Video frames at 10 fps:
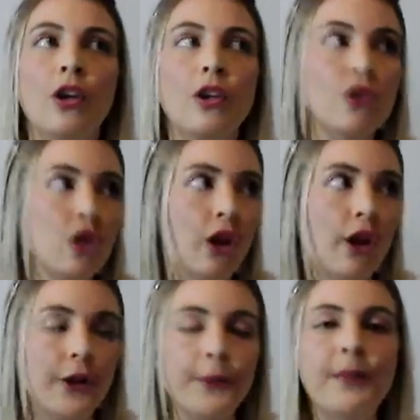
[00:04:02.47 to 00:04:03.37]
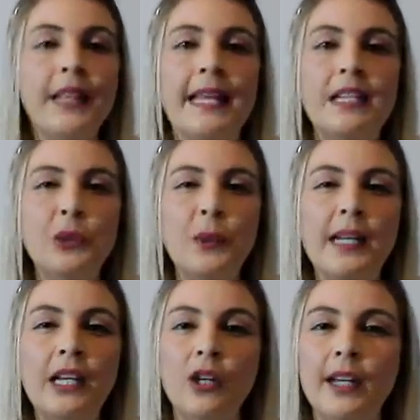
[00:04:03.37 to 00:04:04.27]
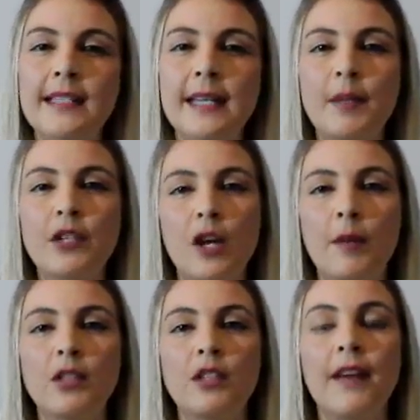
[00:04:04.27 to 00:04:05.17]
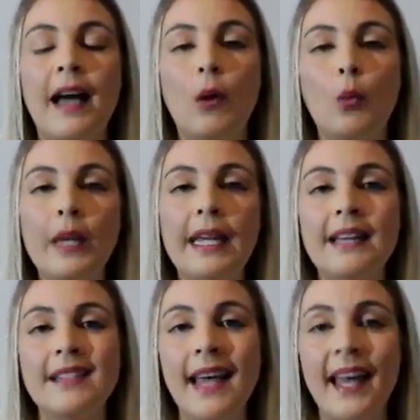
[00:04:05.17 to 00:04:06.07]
So let's quickly look at some examples of how we as